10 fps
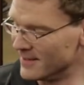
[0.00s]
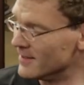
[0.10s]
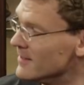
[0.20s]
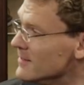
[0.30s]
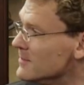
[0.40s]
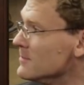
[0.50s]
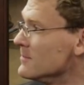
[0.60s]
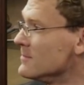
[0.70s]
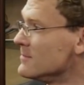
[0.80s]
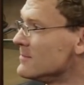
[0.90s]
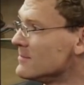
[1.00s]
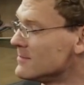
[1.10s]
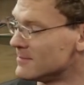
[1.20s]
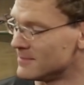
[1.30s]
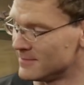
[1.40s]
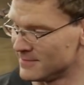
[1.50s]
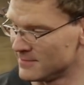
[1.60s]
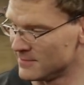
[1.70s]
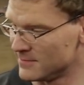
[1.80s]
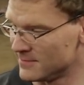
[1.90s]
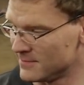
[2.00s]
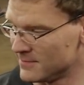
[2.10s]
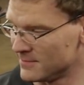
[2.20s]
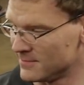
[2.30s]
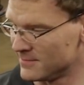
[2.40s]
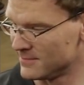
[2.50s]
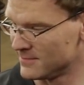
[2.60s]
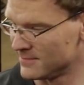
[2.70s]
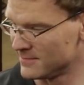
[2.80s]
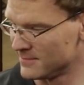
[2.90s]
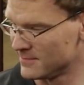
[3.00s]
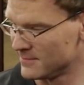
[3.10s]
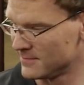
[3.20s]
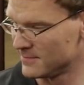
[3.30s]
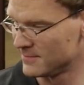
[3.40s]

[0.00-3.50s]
(not speaking)